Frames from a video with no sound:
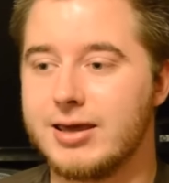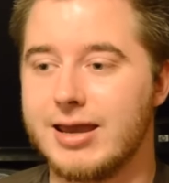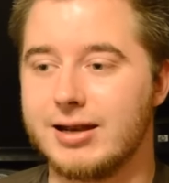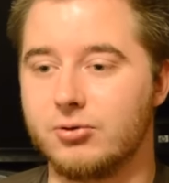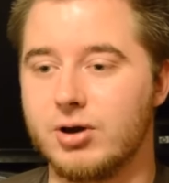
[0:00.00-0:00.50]

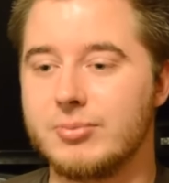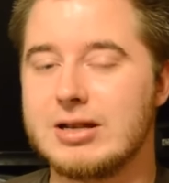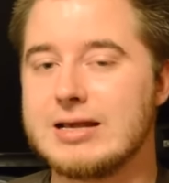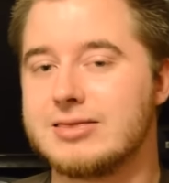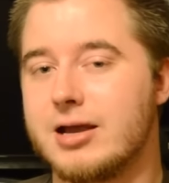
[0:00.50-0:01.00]
and
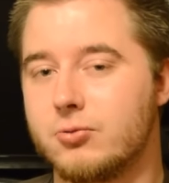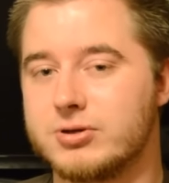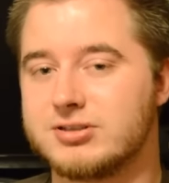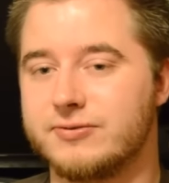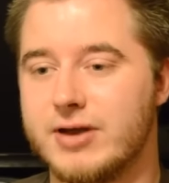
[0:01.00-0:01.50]
eliminate that
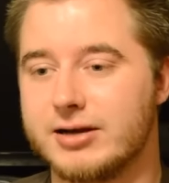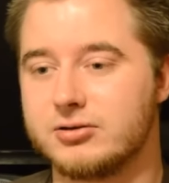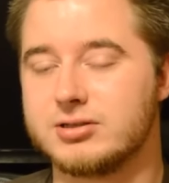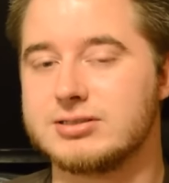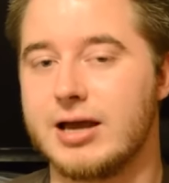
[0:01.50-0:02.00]
risk factor
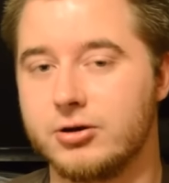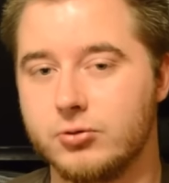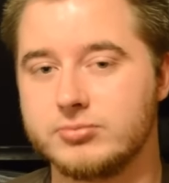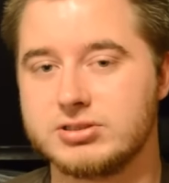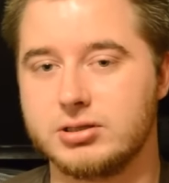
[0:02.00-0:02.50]
because I know
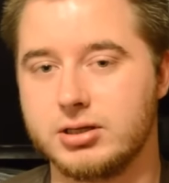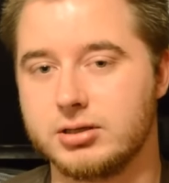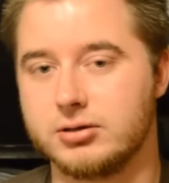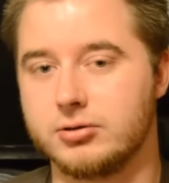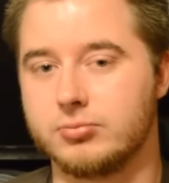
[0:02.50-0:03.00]
I'm sending in
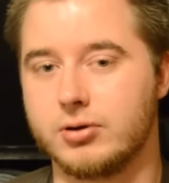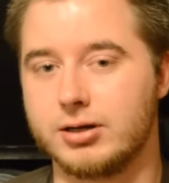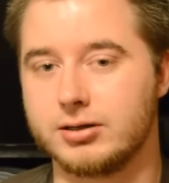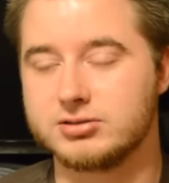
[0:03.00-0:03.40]
a good product.